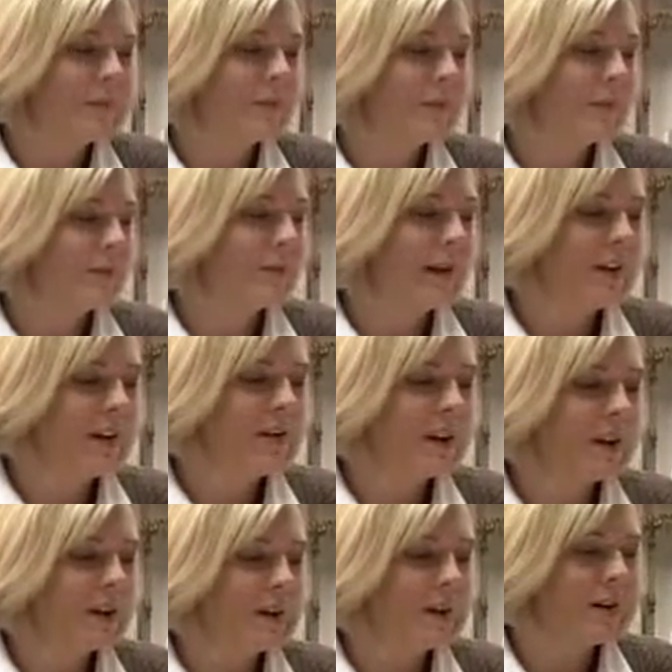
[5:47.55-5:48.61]
The final
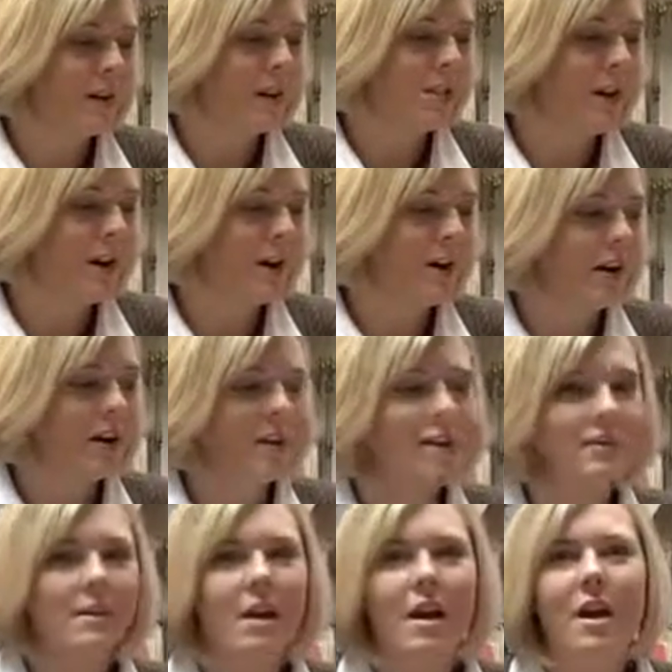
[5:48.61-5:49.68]
thought I want to share
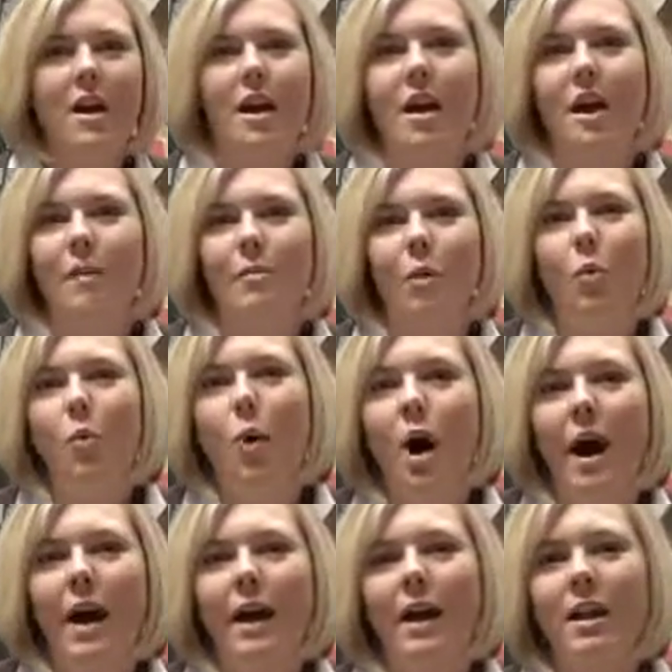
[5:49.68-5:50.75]
is
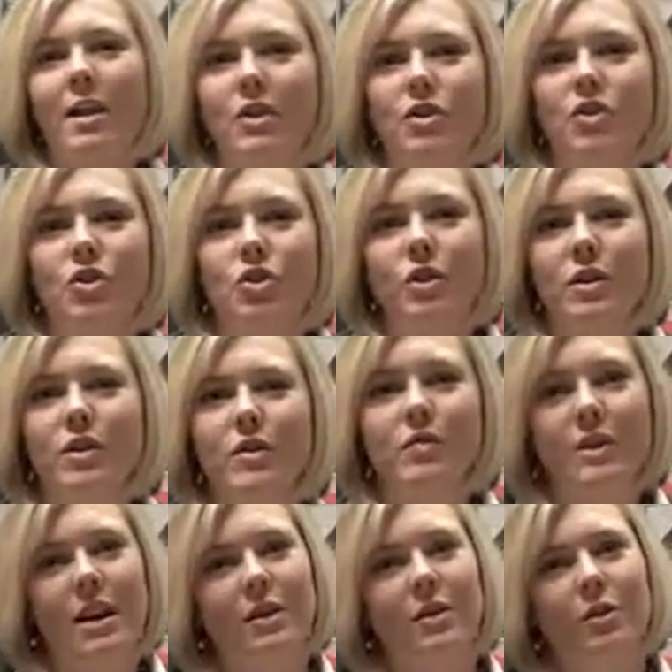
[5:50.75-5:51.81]
why should
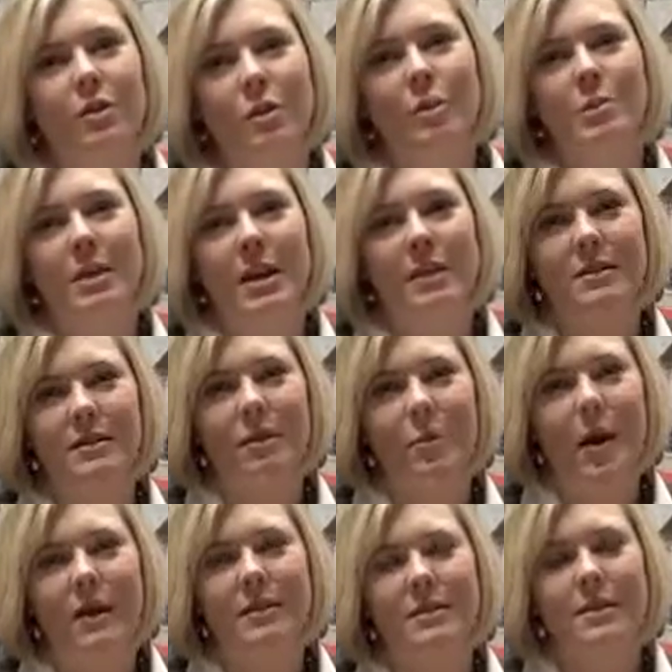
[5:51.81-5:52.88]
you take a group to
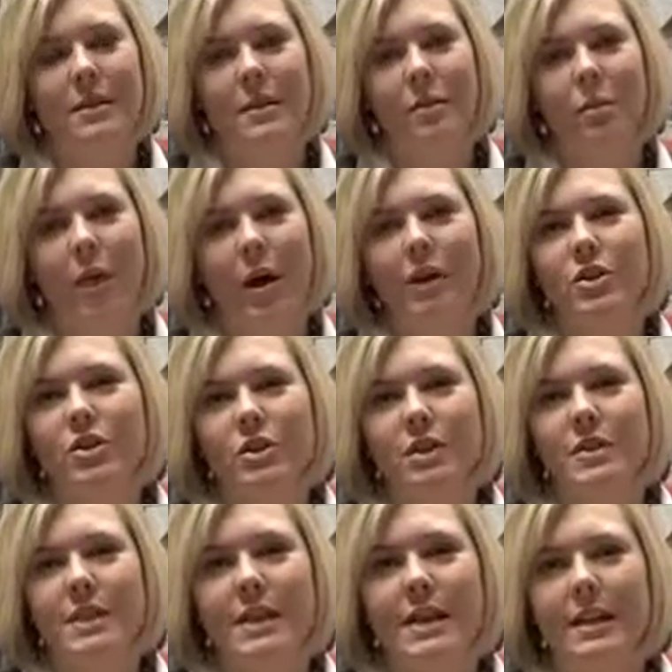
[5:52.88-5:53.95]
NCYC, and why
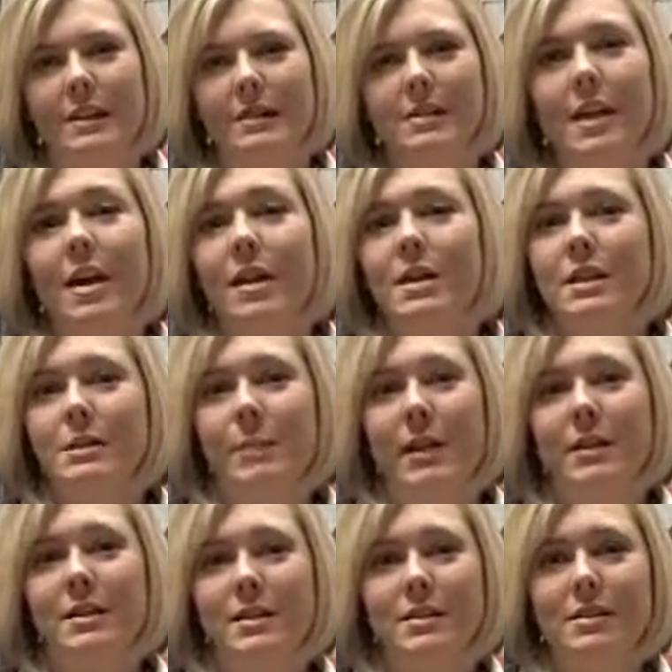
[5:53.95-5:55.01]
should teens
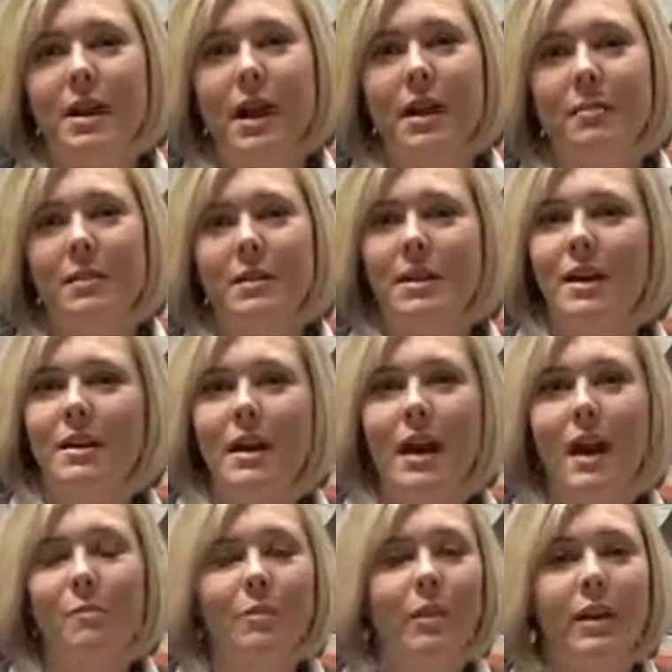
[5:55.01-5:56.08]
spend this time?
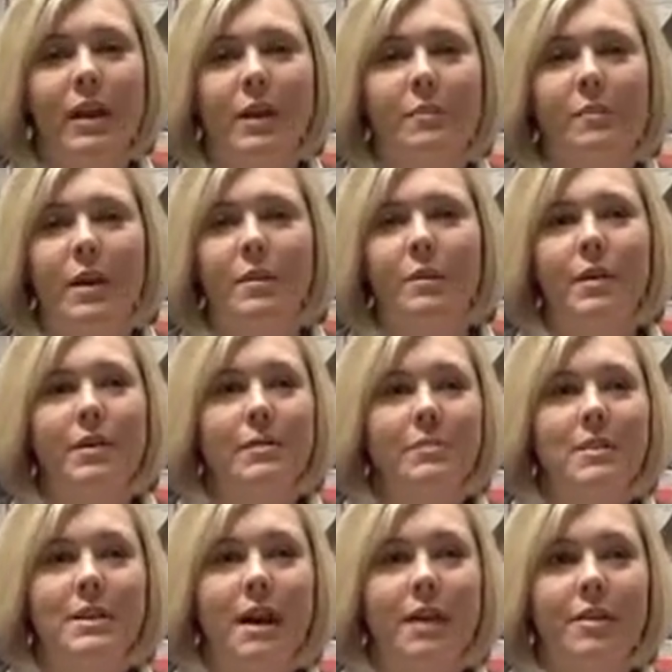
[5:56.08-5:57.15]
I'm really upfront with
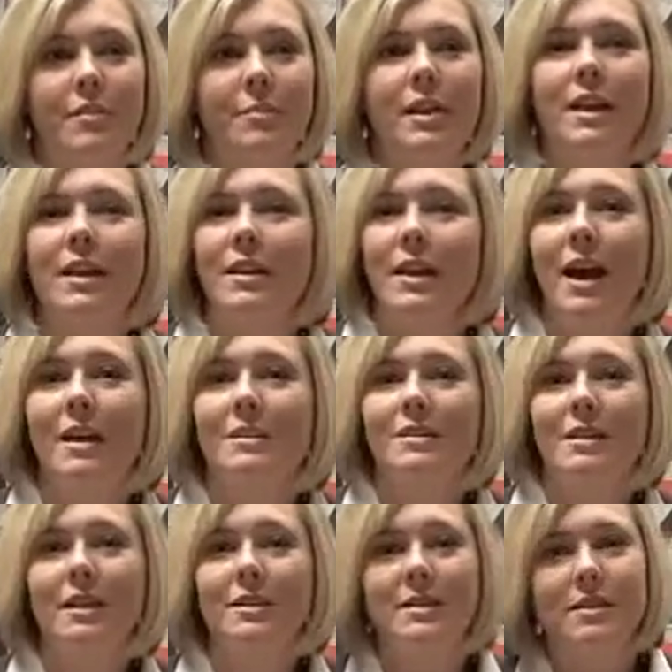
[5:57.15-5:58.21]
them and tell them,
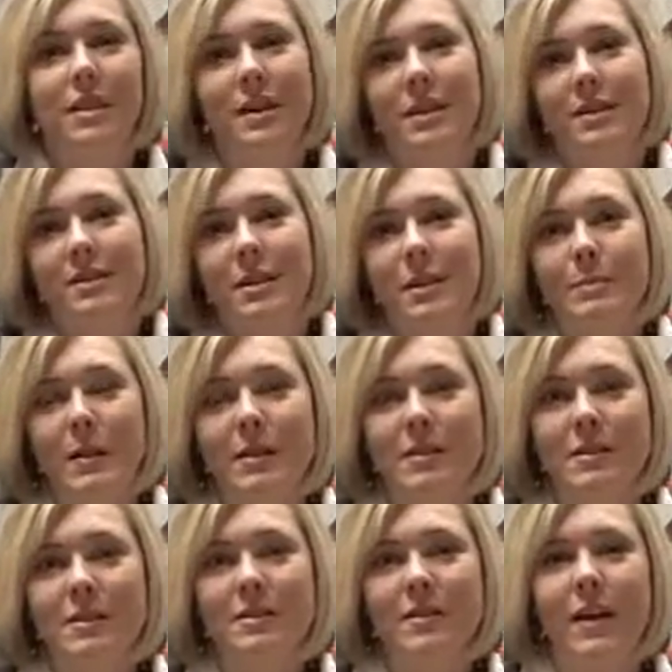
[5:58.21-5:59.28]
yes, it's
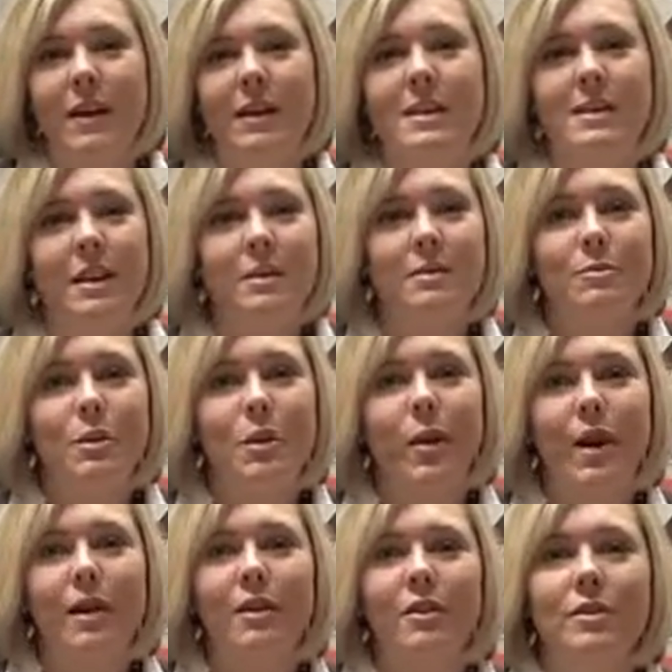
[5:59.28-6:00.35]
expensive and it does
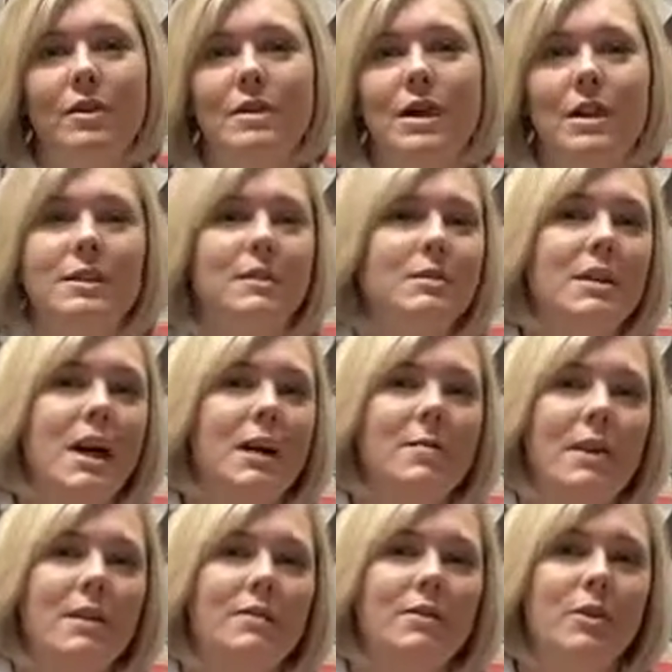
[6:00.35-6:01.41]
require you to take some
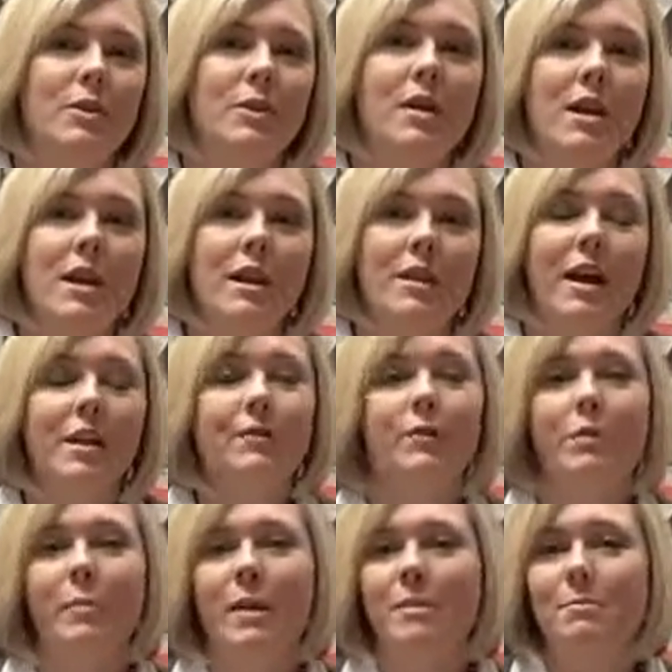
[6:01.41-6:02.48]
time out of your
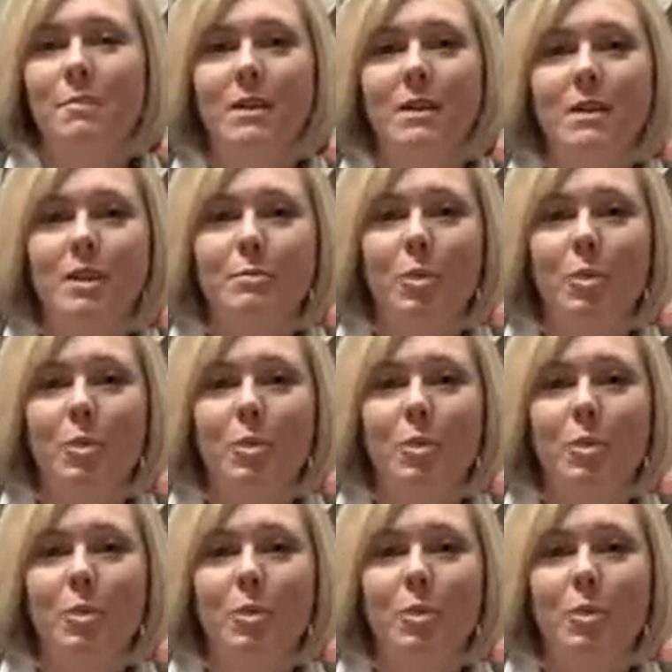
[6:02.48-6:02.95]
life. You might miss a